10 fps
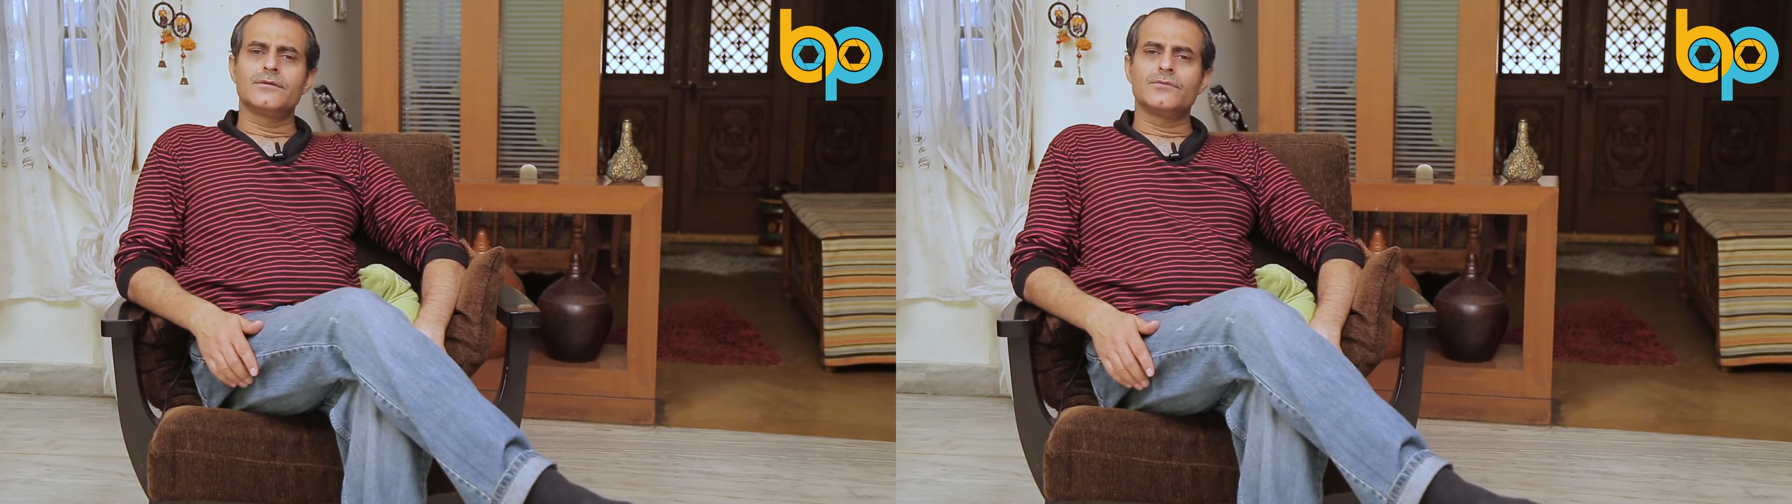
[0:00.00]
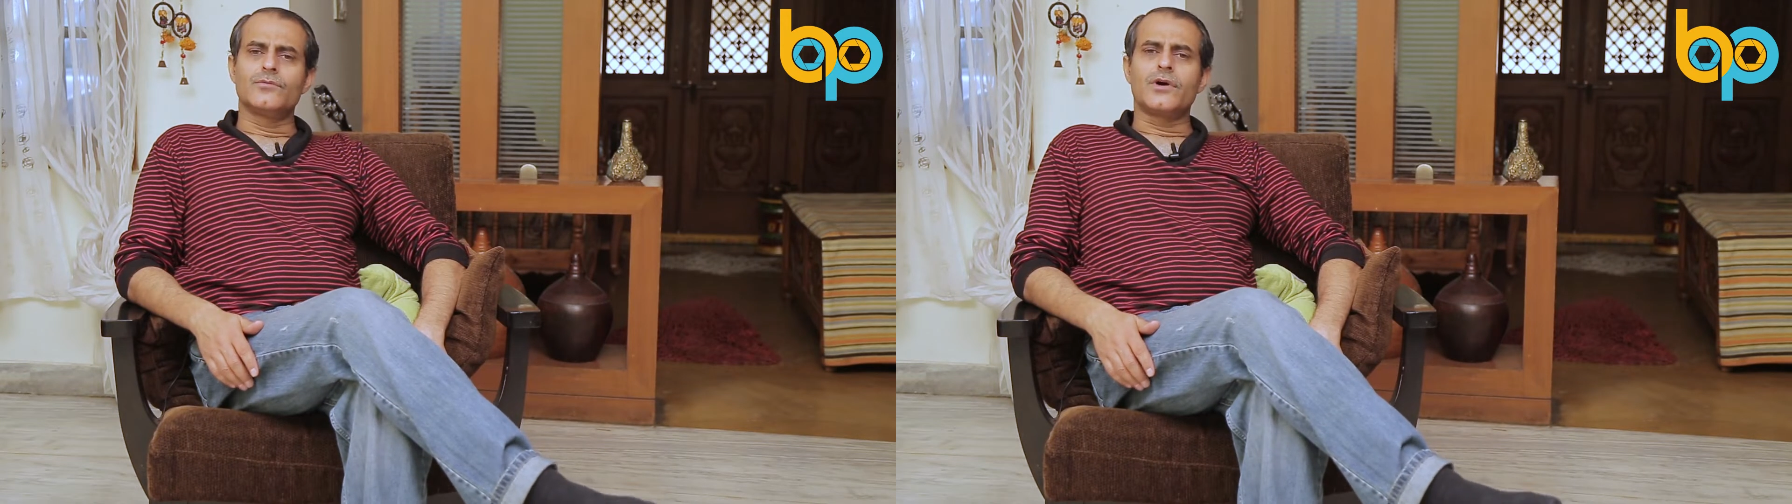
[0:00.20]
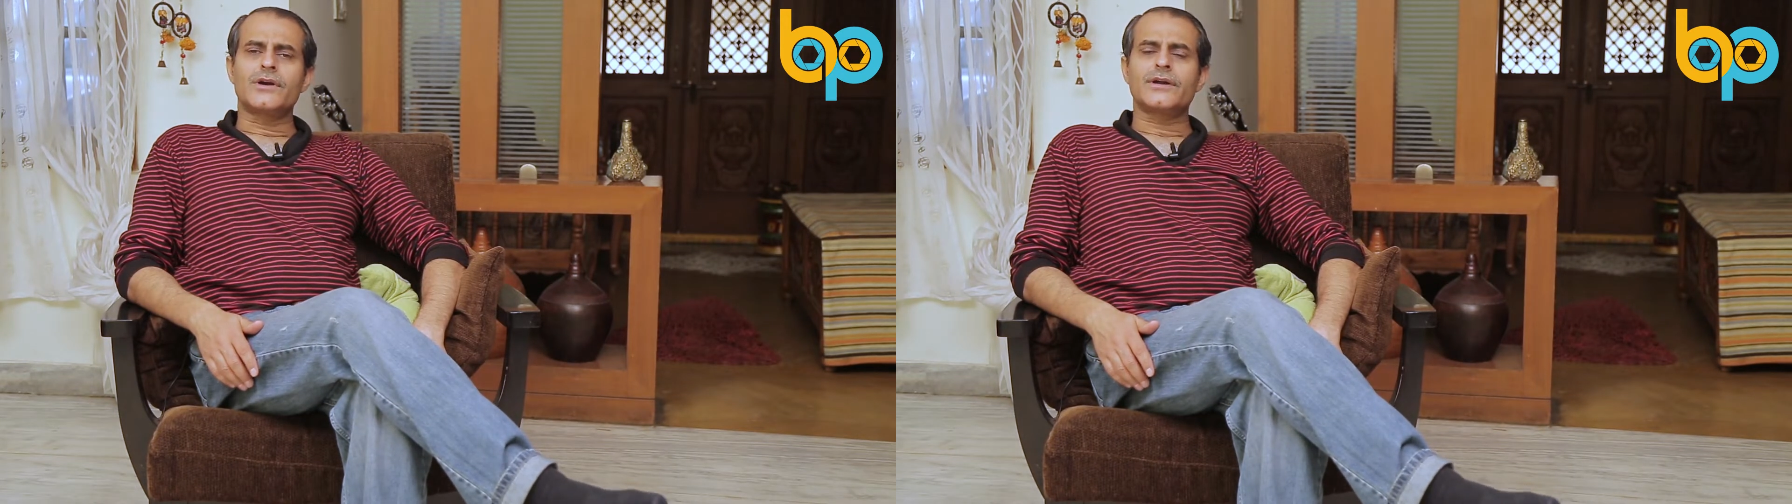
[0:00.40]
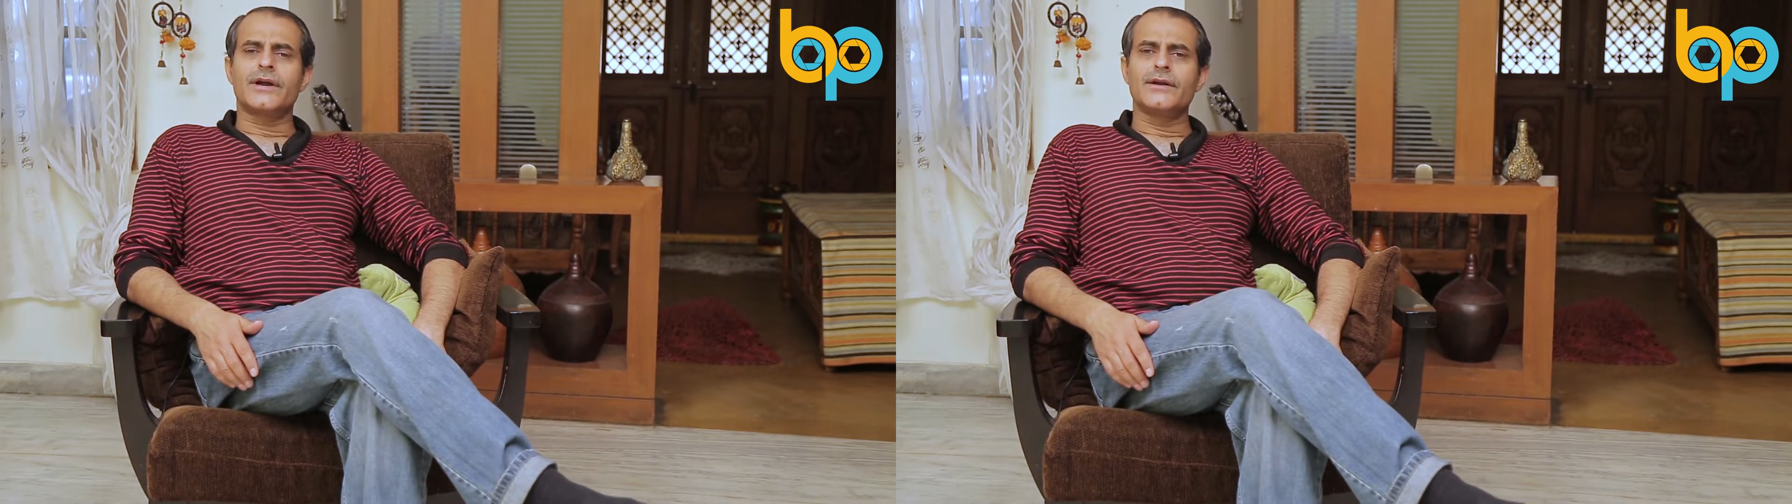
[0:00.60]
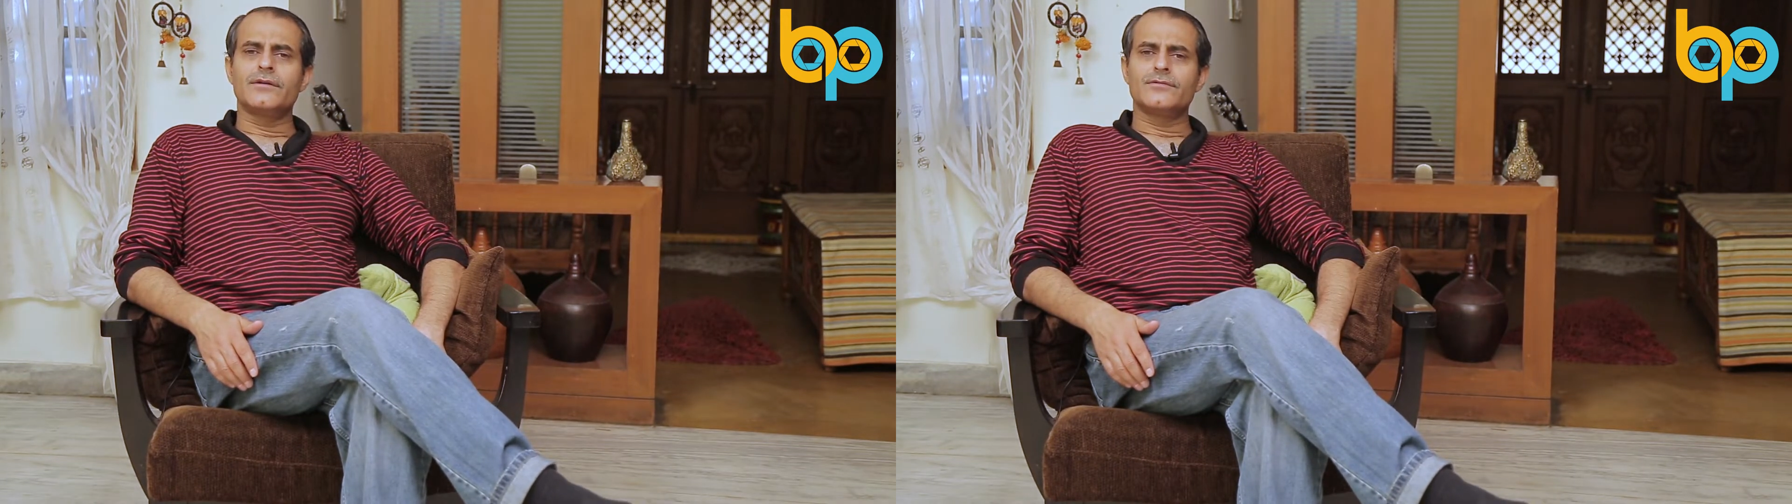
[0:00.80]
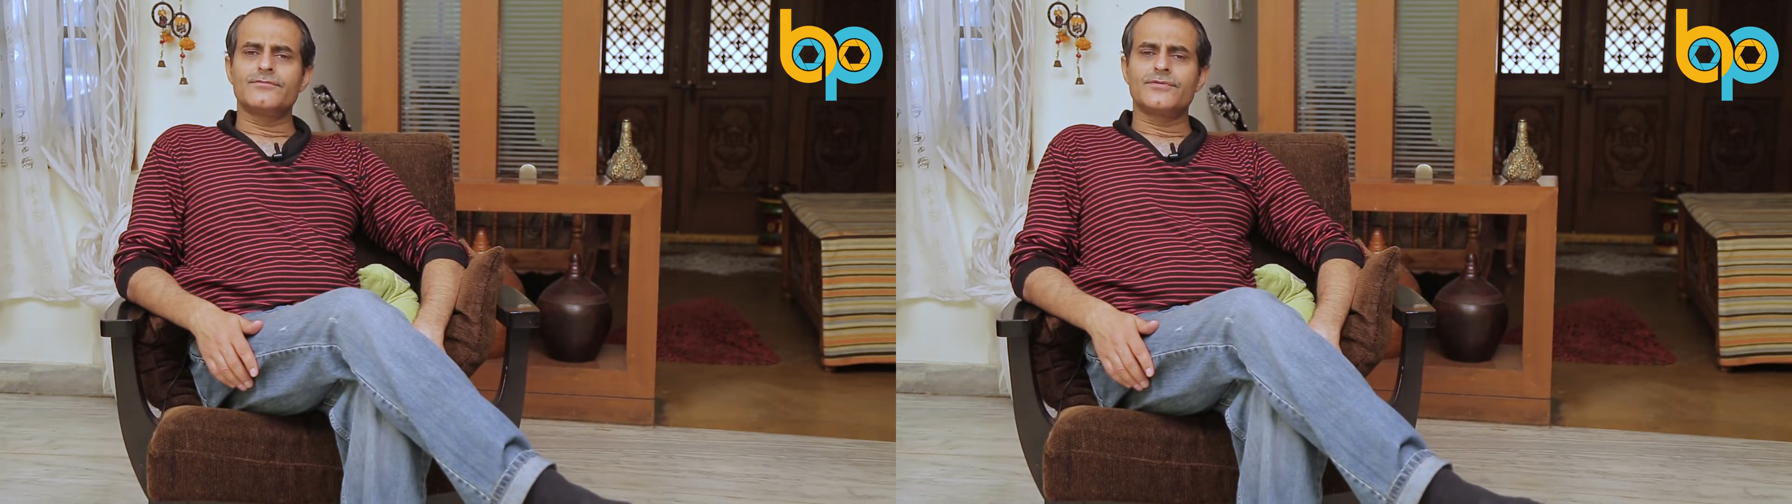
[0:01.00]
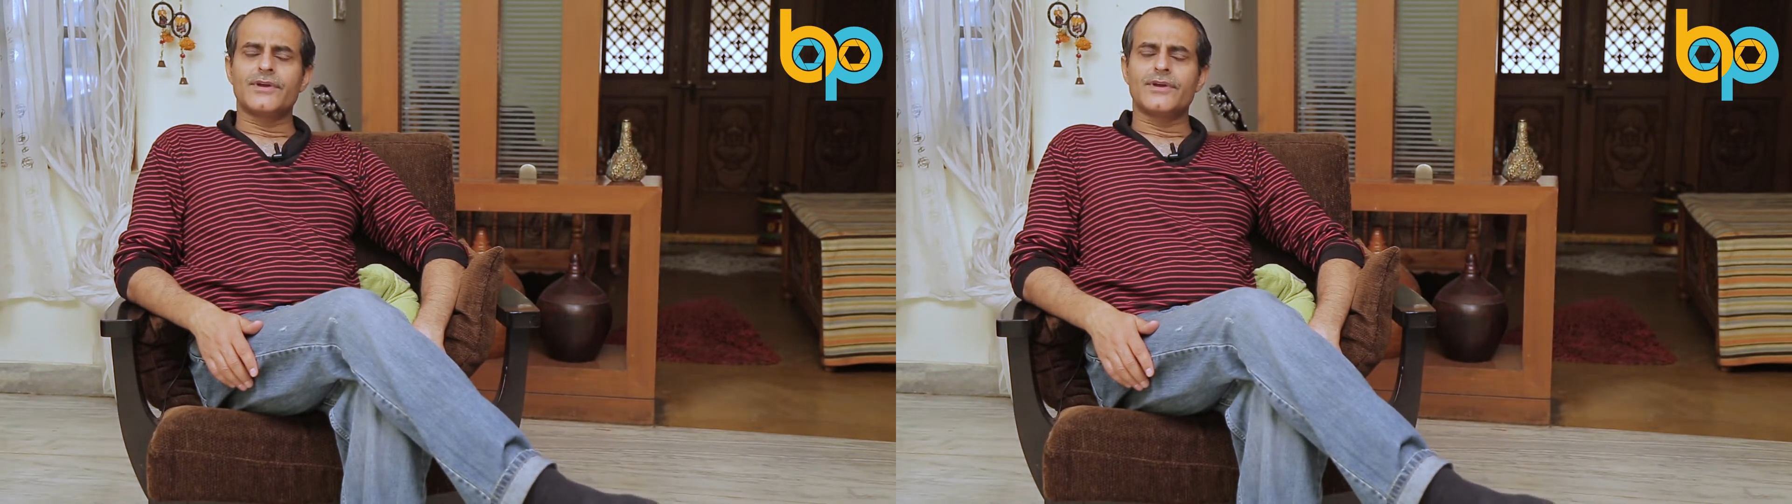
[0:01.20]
what kind of